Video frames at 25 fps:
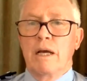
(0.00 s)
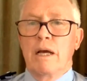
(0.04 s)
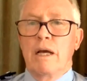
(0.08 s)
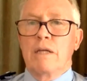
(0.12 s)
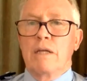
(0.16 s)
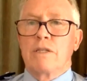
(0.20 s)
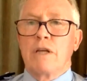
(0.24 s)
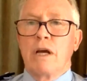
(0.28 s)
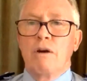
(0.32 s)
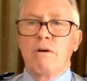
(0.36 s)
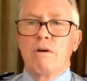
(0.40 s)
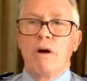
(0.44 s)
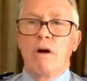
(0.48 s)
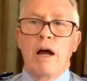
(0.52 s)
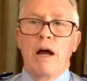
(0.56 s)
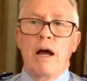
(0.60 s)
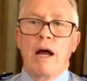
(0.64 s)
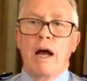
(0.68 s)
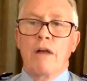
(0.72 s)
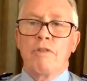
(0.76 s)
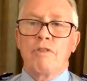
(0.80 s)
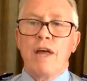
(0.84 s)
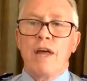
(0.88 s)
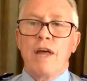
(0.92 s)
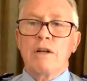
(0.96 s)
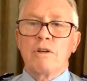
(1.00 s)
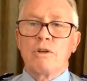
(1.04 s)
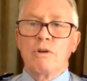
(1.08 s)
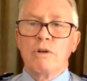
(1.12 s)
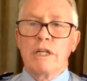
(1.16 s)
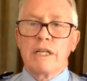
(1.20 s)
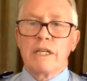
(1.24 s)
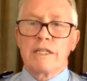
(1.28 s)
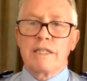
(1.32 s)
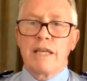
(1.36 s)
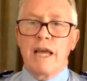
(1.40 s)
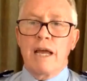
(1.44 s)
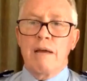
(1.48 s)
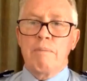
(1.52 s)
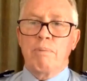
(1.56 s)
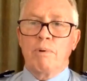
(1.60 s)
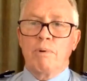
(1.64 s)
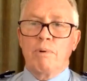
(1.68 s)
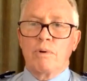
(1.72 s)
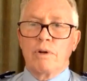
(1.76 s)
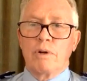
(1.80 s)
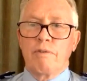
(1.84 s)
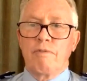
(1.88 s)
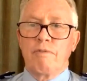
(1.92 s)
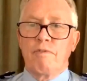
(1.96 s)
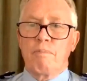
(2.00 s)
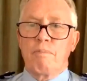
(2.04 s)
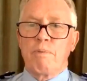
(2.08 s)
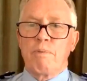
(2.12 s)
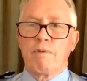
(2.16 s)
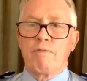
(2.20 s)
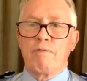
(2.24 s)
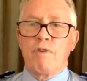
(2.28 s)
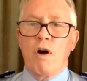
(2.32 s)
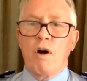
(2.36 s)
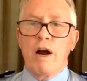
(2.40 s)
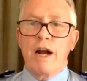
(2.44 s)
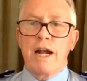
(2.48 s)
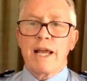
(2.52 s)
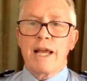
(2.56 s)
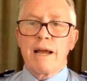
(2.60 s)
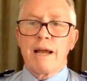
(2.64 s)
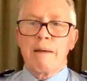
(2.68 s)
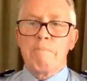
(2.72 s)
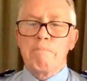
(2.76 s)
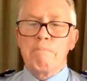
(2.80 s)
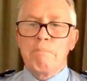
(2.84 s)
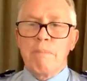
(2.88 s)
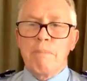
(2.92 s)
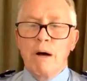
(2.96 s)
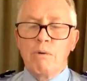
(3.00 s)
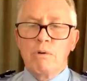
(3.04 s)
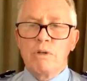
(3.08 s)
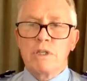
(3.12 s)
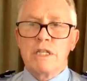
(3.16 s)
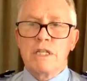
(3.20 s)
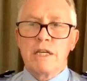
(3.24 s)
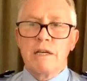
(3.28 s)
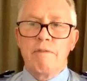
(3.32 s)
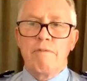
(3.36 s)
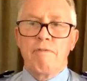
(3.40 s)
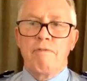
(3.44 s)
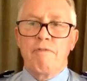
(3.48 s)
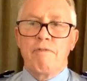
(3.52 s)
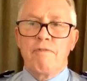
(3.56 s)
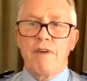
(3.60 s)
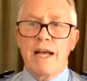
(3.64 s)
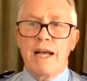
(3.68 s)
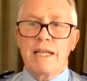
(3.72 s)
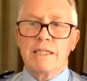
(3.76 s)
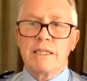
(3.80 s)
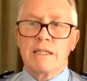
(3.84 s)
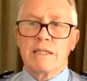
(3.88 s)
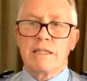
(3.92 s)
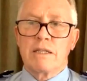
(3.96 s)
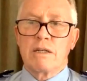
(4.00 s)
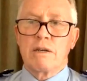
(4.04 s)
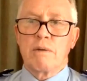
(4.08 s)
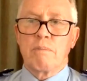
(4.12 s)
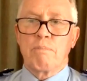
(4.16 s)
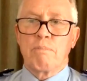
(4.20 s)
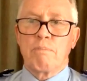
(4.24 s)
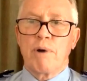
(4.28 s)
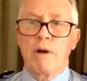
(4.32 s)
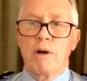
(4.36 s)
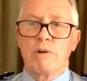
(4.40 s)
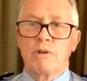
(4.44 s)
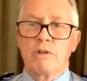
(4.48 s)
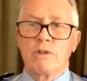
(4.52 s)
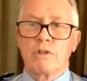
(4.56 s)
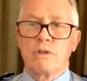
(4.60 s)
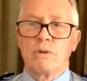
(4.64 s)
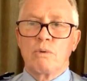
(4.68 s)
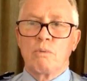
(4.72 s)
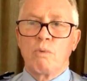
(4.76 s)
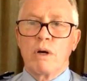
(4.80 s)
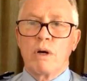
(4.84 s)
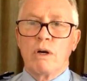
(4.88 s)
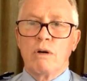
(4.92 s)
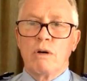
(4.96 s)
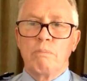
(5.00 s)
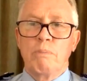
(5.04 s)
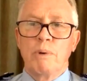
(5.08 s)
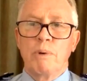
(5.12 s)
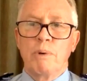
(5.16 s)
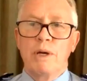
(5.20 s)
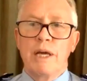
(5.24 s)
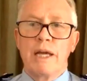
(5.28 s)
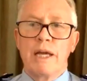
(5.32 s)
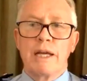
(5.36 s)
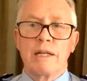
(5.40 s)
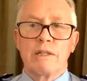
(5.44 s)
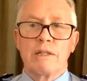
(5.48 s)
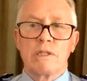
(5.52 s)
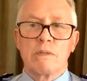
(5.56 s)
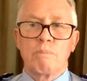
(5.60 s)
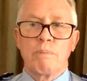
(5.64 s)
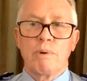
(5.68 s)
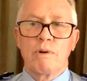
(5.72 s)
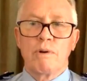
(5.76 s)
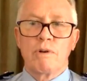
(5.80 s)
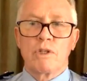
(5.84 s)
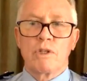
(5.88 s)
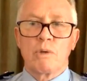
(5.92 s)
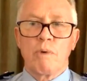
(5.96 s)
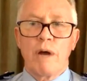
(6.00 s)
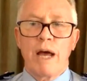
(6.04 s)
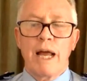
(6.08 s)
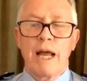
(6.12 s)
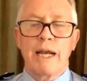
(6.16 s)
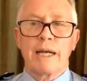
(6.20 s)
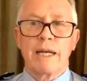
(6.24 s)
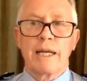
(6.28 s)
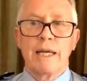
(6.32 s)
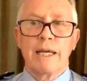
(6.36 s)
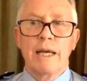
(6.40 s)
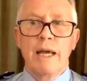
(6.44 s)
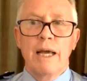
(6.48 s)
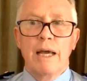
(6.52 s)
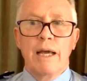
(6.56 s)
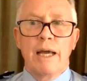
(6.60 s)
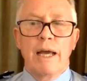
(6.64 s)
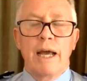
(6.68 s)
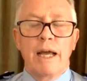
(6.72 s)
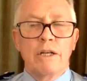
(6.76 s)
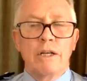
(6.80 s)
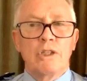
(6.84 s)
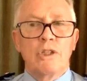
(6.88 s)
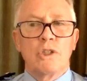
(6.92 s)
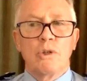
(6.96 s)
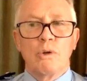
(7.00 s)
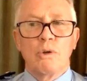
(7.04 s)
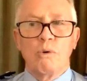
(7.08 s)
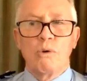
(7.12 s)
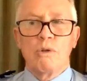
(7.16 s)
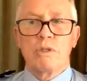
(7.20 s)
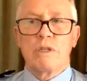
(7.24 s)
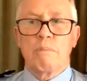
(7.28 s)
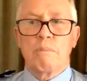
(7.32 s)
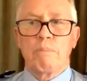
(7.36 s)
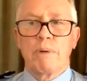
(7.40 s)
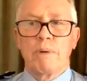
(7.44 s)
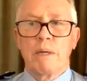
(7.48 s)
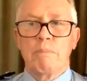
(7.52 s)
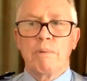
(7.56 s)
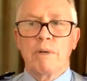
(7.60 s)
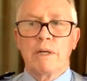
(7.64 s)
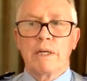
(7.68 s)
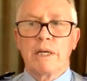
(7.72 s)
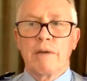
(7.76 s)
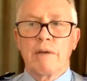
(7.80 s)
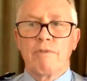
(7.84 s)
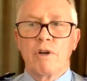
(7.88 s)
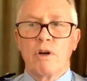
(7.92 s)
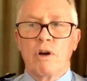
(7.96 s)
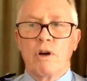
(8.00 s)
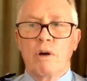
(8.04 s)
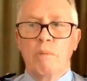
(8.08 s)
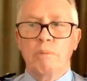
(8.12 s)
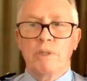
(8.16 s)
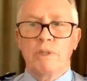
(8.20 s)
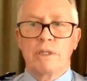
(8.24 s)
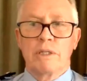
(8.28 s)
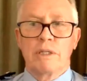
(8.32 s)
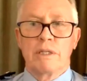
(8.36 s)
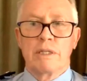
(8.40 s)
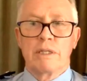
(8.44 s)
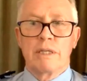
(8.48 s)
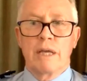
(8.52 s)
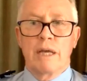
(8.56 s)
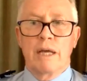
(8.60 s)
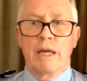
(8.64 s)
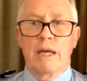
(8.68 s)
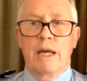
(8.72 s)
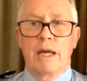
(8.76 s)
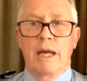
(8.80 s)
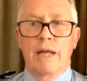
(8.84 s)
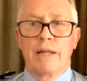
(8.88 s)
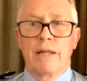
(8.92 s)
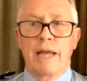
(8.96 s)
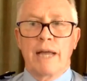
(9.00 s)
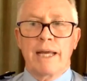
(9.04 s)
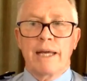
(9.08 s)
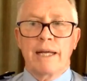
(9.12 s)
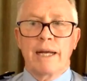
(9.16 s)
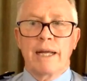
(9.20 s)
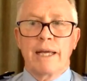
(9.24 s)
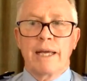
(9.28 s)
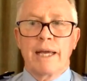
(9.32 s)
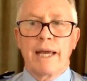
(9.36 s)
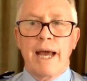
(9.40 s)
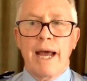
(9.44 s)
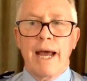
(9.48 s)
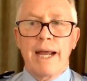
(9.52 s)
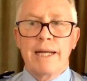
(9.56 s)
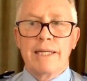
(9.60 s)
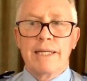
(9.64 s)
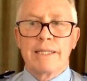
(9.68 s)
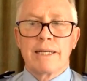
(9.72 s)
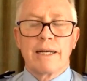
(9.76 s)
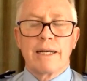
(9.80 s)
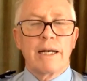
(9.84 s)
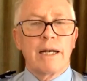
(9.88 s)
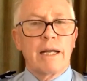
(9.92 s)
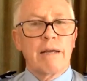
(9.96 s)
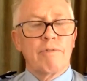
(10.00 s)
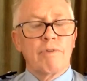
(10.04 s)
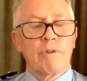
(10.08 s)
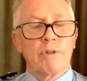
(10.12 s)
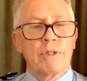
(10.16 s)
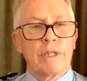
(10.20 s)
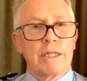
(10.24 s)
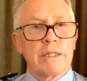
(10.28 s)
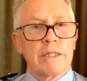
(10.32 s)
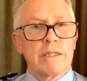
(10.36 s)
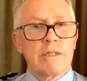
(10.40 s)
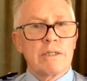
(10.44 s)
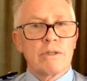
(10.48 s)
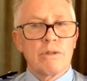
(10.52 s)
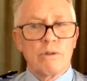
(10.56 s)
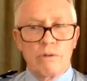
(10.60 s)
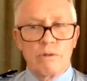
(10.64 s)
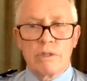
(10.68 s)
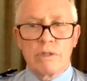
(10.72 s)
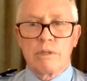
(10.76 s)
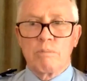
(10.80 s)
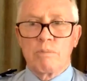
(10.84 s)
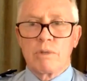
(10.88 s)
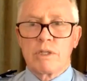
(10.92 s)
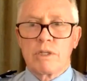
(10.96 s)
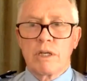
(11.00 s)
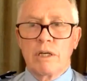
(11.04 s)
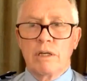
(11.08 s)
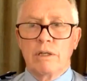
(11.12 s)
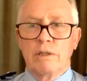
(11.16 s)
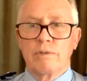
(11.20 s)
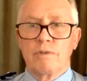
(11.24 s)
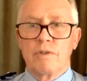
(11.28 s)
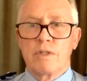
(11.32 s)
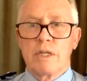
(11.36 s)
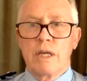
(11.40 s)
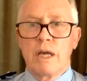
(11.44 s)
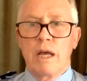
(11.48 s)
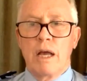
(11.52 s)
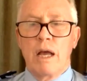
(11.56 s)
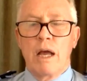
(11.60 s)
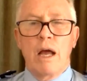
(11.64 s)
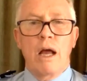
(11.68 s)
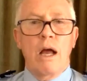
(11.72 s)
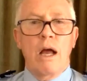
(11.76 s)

So that good example of providing a multifaceted approach to well-being and spirituality ensures that people are given options and they can engage at a level that suits themselves.